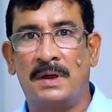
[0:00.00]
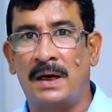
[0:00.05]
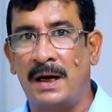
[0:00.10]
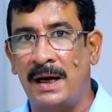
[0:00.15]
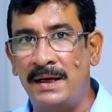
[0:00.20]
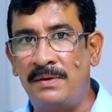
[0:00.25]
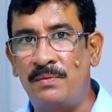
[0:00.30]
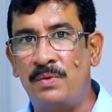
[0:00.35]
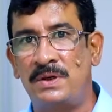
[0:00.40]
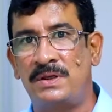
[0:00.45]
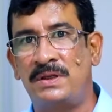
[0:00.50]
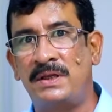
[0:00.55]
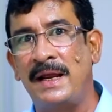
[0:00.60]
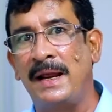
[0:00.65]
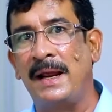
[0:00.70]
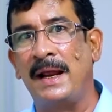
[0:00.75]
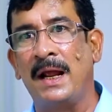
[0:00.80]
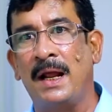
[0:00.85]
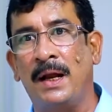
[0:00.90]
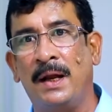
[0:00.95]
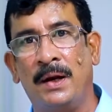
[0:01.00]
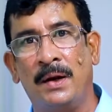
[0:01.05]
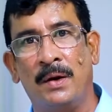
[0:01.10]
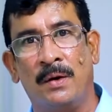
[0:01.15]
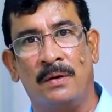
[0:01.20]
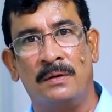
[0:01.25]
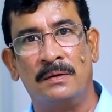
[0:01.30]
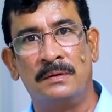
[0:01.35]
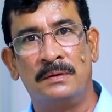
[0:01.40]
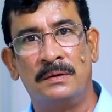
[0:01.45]
I would say
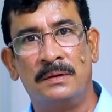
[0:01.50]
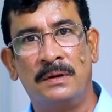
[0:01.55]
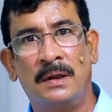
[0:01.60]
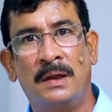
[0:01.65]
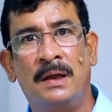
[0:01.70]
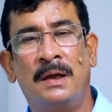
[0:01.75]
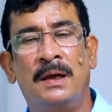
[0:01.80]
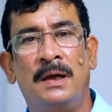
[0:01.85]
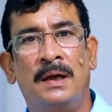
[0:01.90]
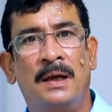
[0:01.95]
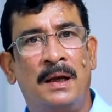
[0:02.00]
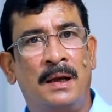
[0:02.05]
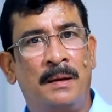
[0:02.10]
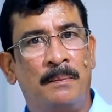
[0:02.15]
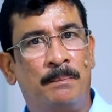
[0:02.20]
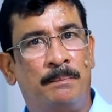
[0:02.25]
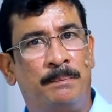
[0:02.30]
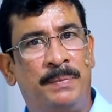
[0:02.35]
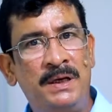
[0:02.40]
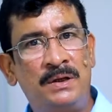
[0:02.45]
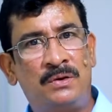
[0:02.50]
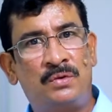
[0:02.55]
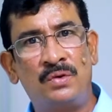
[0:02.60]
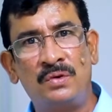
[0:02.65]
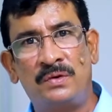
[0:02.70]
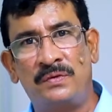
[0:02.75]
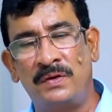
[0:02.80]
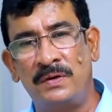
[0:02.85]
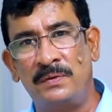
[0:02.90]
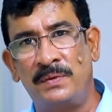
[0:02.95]
no. Be
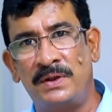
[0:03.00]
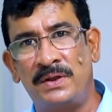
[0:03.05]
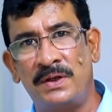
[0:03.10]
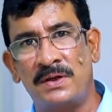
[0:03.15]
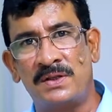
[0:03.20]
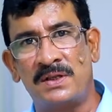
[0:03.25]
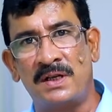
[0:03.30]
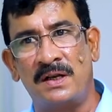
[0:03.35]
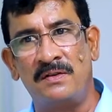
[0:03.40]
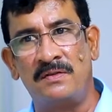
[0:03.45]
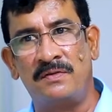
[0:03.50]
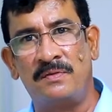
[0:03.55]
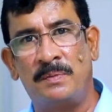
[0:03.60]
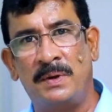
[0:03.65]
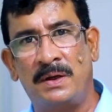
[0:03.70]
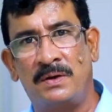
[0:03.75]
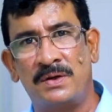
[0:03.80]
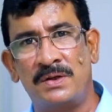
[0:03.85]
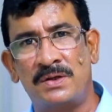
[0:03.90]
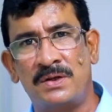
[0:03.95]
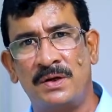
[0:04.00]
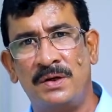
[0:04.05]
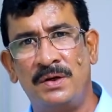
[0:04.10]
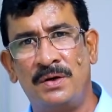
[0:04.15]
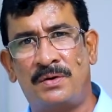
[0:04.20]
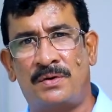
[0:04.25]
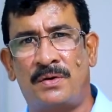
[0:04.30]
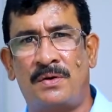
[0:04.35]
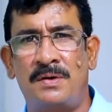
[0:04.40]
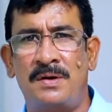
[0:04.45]
truthful with yourself, because
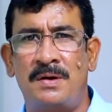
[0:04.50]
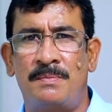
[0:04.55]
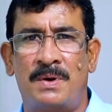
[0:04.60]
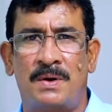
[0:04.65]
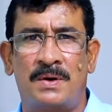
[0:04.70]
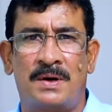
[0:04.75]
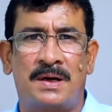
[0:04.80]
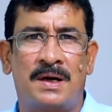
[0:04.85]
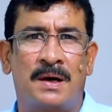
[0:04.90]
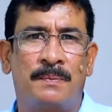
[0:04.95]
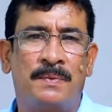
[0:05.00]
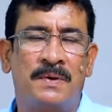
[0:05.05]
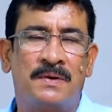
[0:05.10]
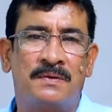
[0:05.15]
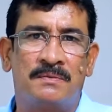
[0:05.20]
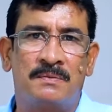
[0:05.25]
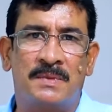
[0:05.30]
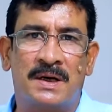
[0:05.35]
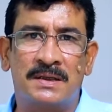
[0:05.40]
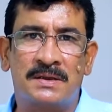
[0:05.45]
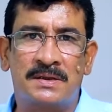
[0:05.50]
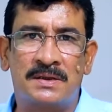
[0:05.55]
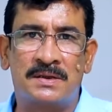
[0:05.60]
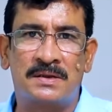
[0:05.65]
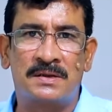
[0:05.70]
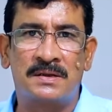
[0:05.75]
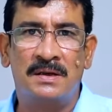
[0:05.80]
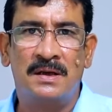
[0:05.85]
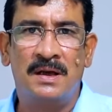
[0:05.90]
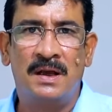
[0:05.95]
you're talking about a couple of
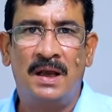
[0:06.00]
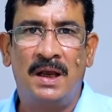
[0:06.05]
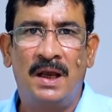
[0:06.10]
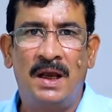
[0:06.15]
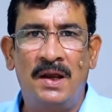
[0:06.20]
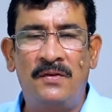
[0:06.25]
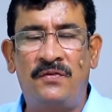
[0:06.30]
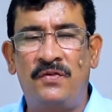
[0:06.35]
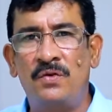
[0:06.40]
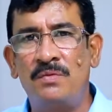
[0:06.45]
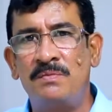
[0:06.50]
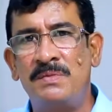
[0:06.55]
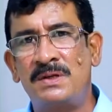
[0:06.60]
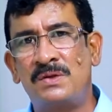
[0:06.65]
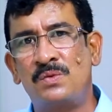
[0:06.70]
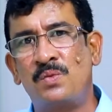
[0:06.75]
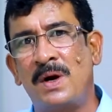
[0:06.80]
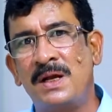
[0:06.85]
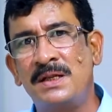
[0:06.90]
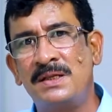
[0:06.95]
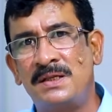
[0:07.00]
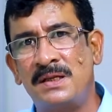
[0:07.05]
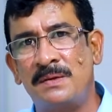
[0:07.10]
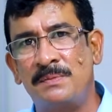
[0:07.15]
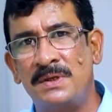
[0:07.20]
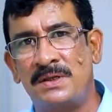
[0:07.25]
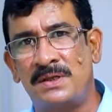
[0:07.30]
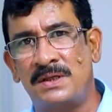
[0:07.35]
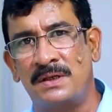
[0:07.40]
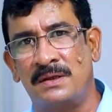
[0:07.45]
months. If you miss one
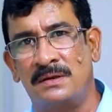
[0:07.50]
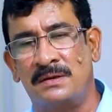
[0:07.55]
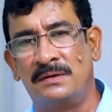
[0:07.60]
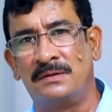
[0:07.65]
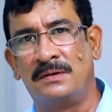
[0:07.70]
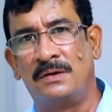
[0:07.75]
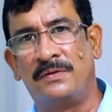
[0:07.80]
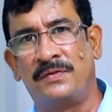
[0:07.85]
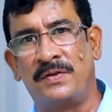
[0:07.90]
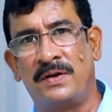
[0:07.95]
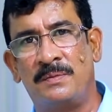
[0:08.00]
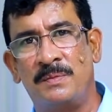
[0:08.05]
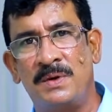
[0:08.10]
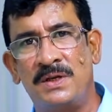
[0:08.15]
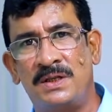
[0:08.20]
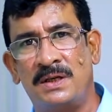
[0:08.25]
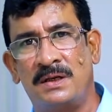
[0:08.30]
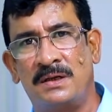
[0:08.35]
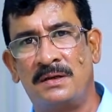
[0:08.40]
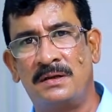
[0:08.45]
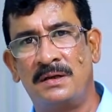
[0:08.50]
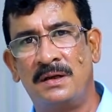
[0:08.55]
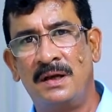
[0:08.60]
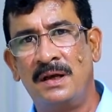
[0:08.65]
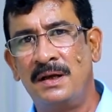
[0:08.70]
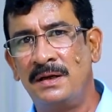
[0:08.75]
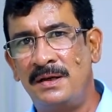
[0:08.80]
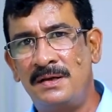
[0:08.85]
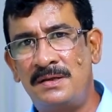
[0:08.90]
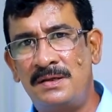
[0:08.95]
semester of admission,
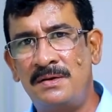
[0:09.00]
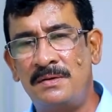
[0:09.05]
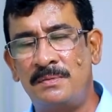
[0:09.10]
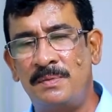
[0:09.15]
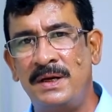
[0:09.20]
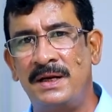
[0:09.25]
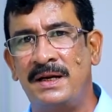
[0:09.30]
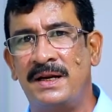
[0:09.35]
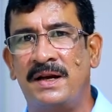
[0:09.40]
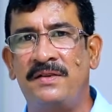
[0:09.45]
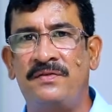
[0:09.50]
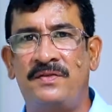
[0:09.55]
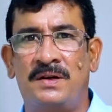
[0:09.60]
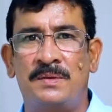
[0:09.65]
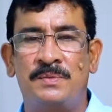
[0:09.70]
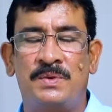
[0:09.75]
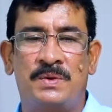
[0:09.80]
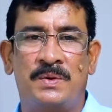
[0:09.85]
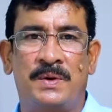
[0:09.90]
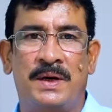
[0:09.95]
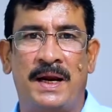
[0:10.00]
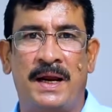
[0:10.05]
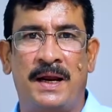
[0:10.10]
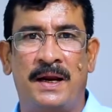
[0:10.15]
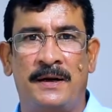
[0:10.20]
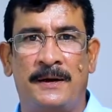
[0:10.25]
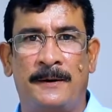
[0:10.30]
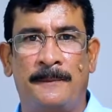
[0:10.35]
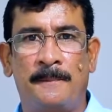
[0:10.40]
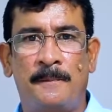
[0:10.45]
does not mean life comes to an
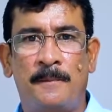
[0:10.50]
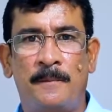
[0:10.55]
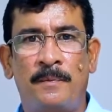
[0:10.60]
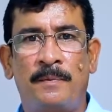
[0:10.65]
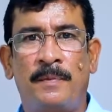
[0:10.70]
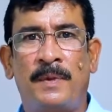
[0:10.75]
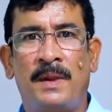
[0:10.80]
end.